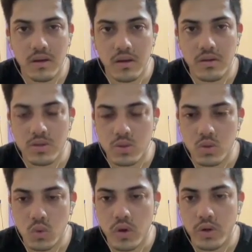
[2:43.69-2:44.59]
Yeah,
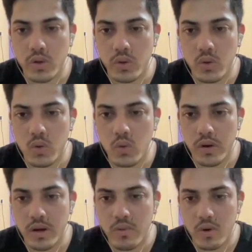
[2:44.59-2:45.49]
so what to do?
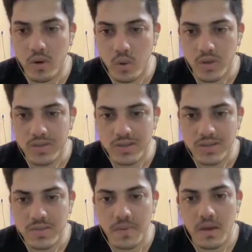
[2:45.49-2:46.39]
What about
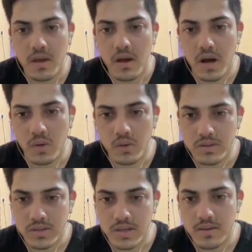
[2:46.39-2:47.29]
USTC? I would
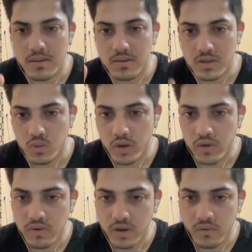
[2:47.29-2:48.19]
say just
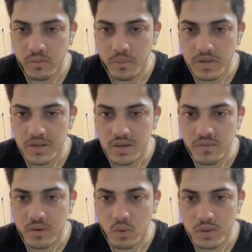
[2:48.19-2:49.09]
wait for confirmation.
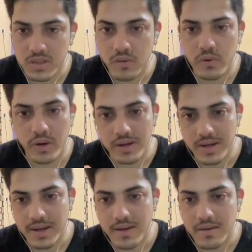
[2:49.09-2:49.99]
If it goes above, you can
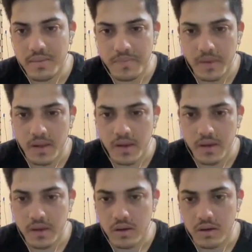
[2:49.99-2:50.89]
take entry.
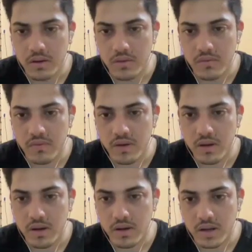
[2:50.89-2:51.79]
If
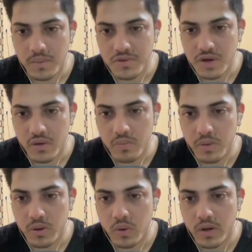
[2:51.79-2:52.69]
it comes down
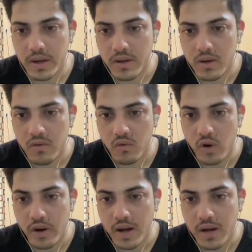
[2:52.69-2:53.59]
below like
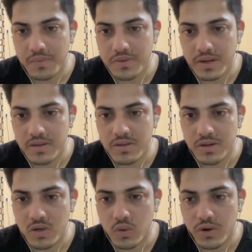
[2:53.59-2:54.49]
4.5 cents,
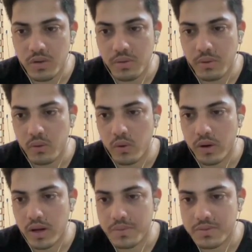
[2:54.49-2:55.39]
it will drop up to
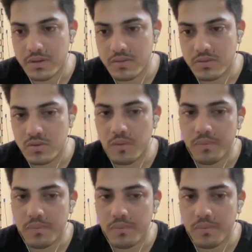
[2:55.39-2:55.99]
2.5 cents.